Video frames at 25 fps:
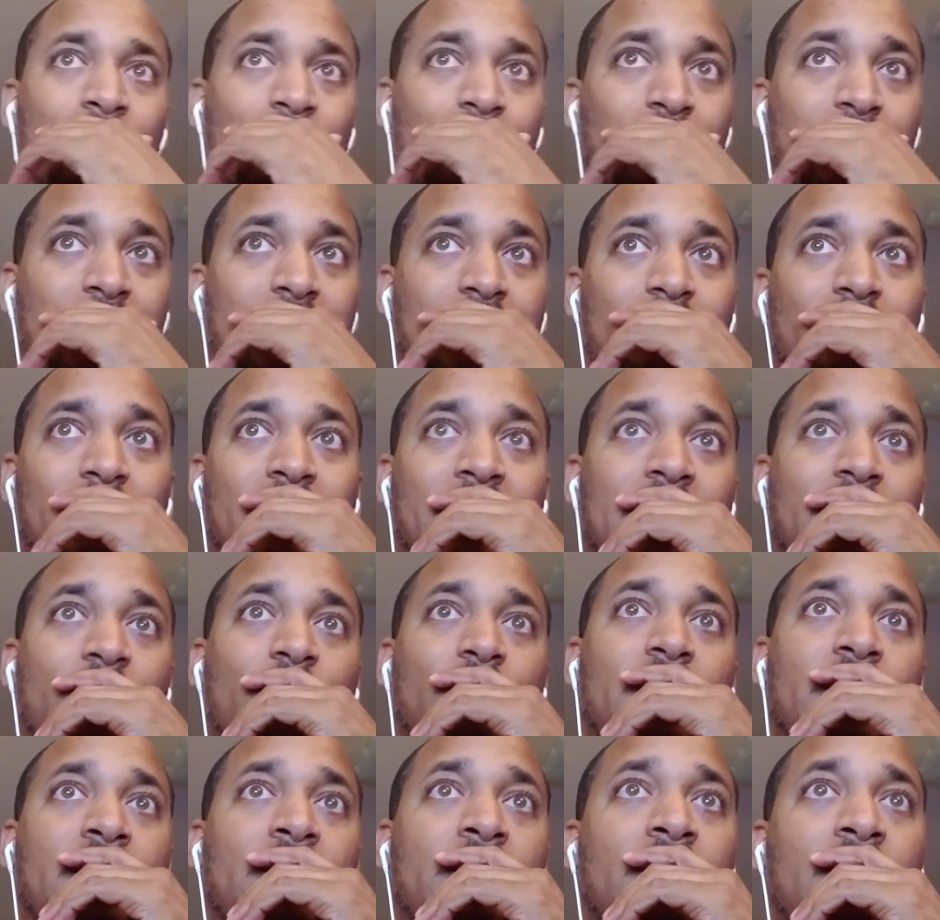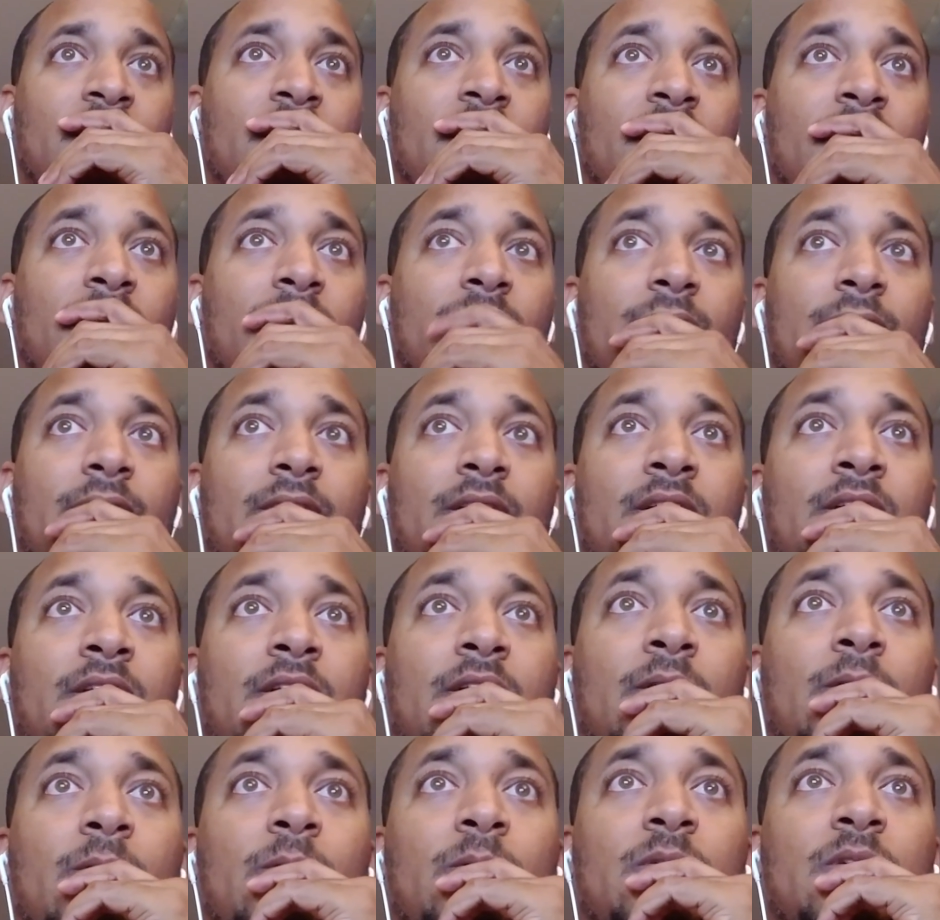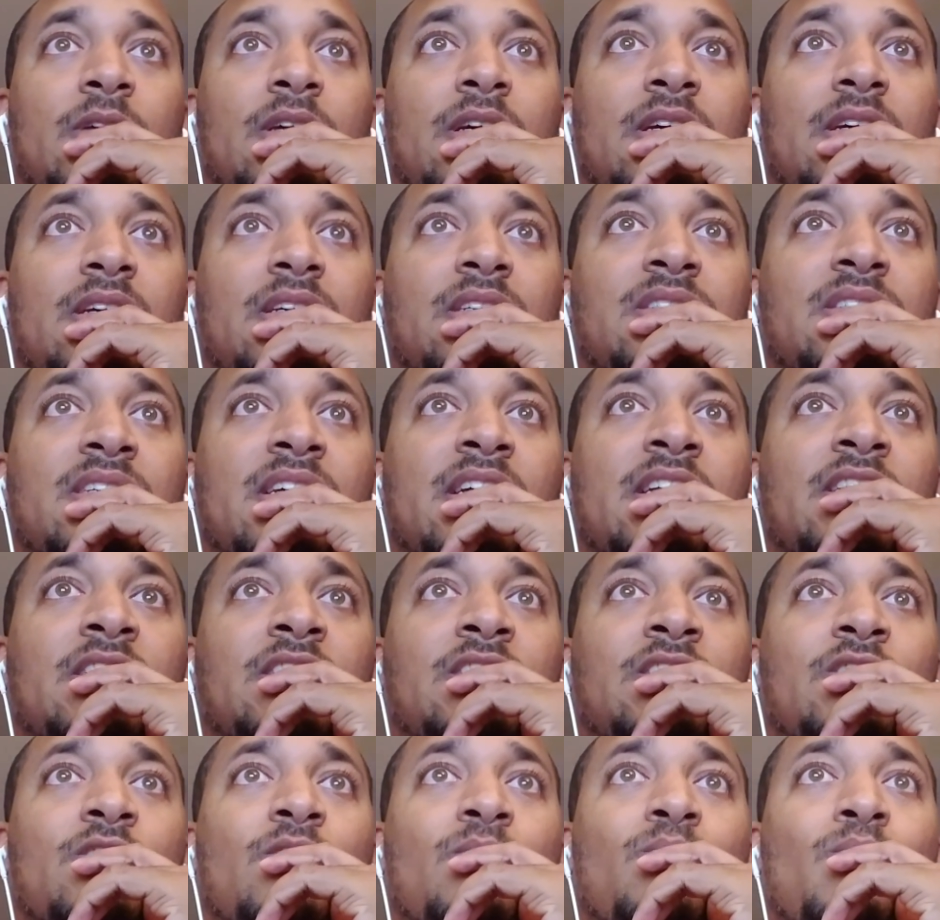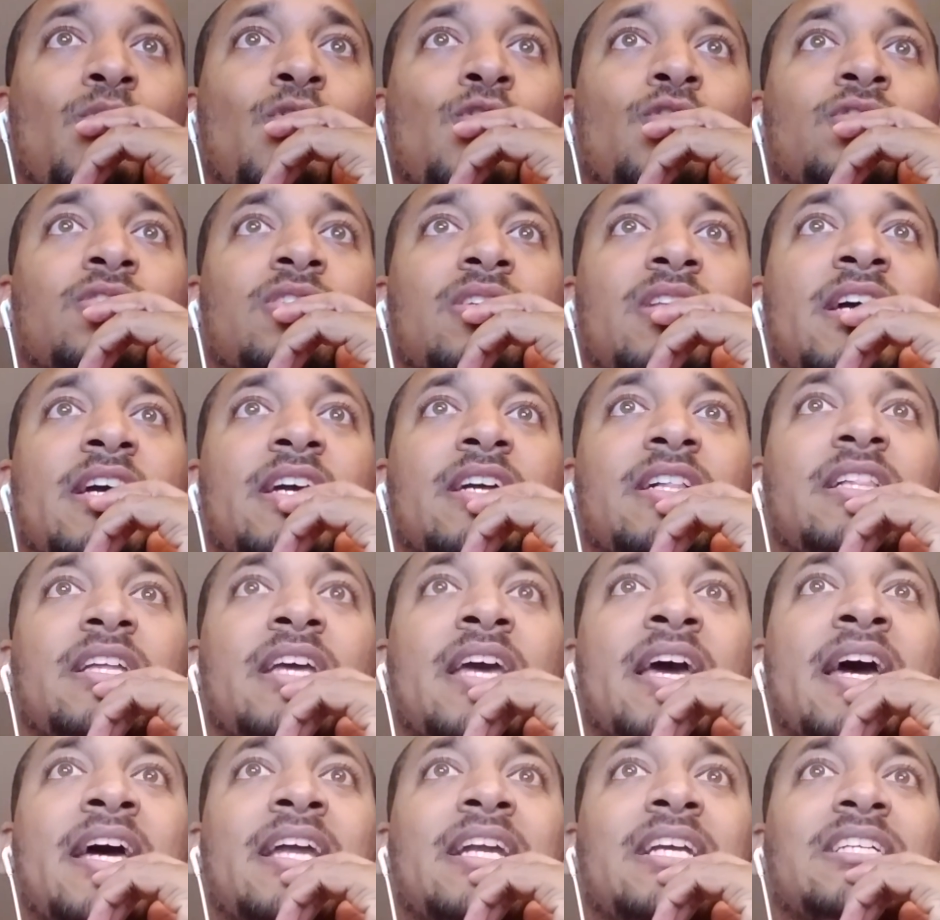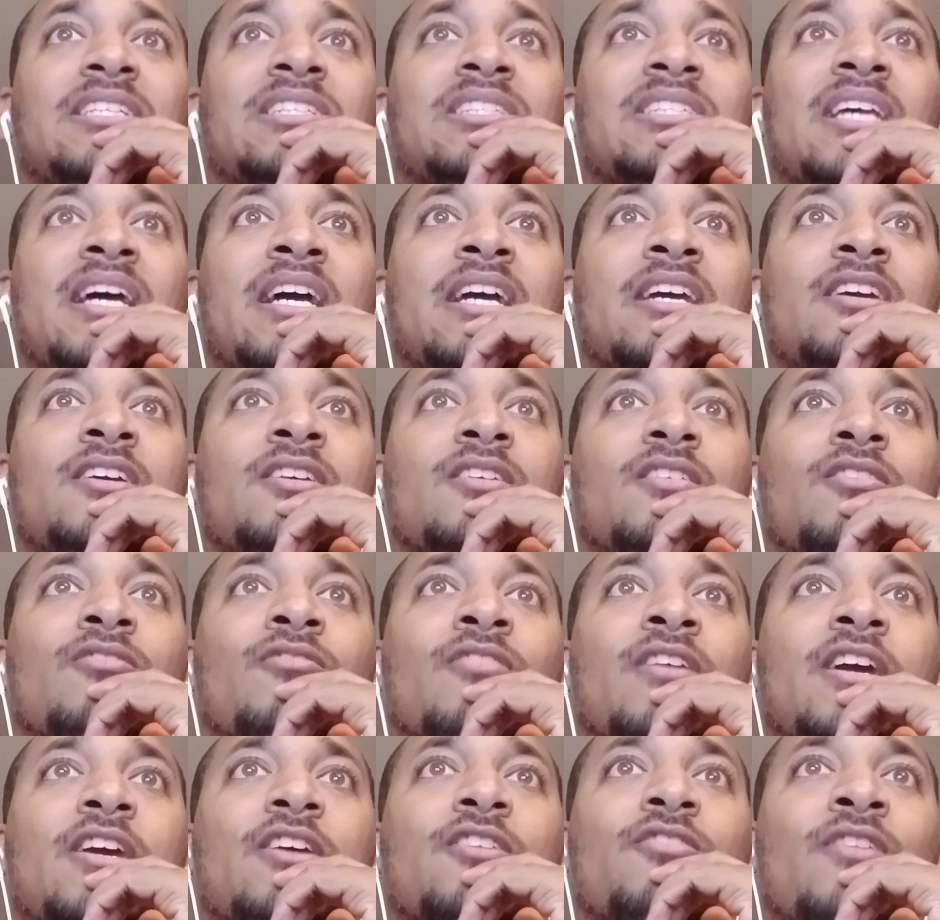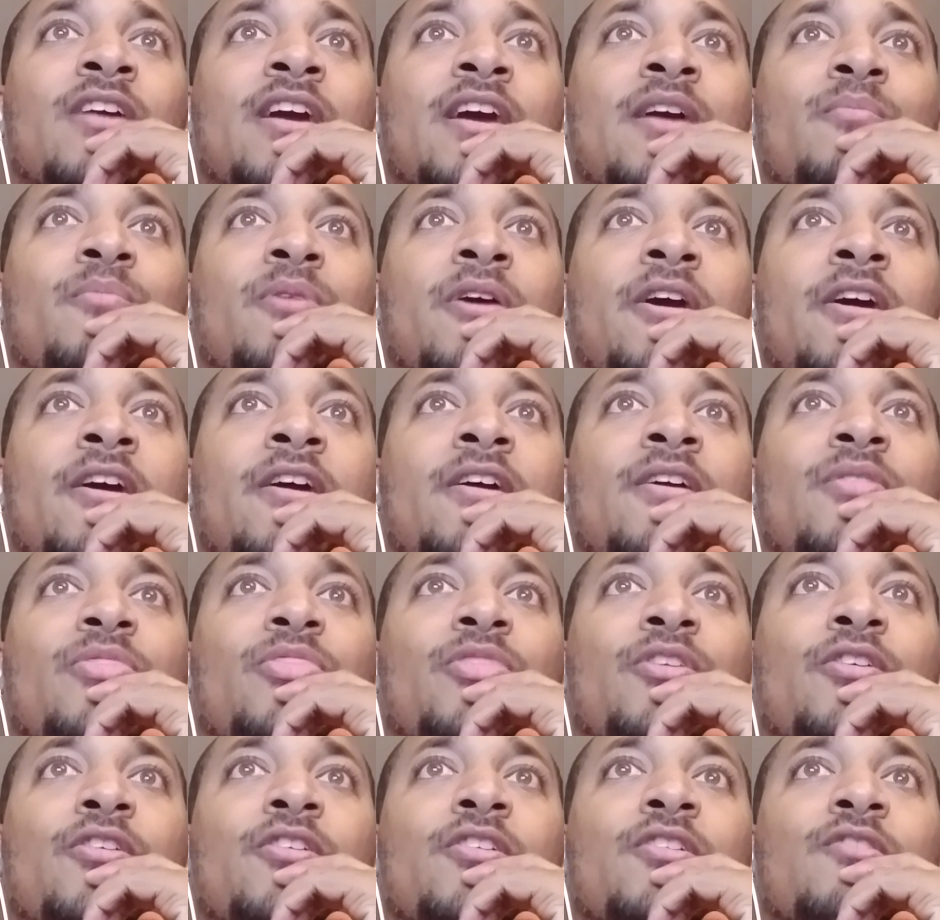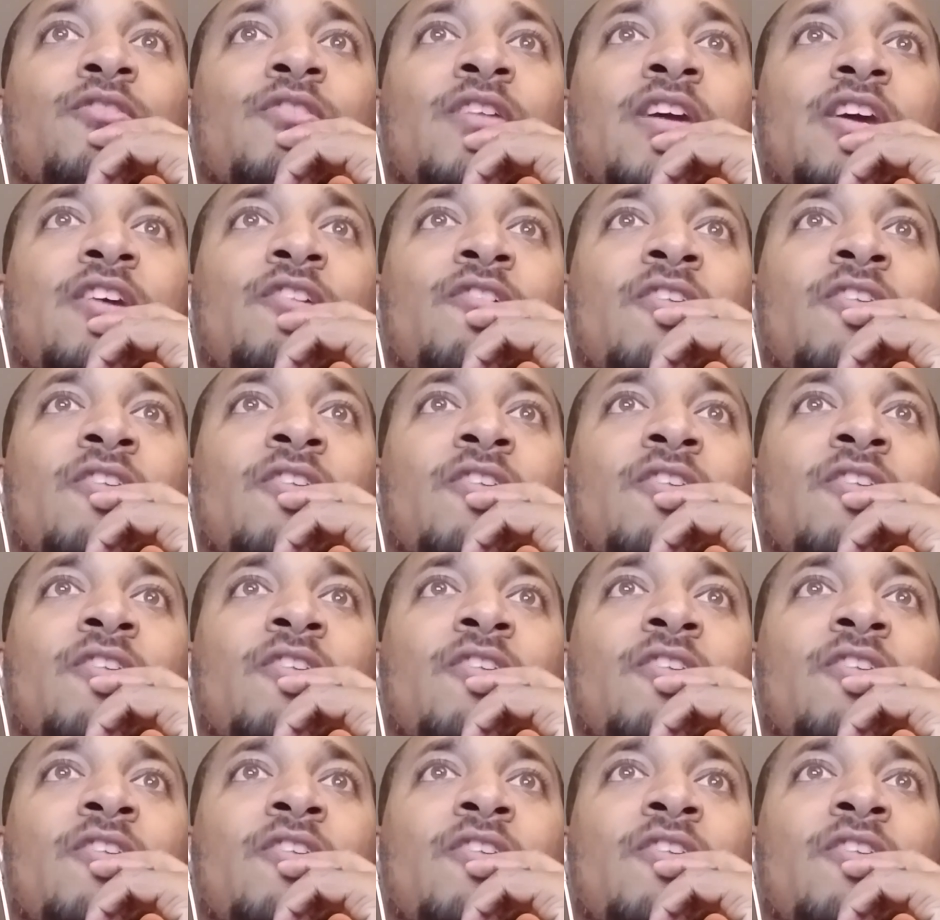But anyway, it says you most likely had a second great grandparent, third great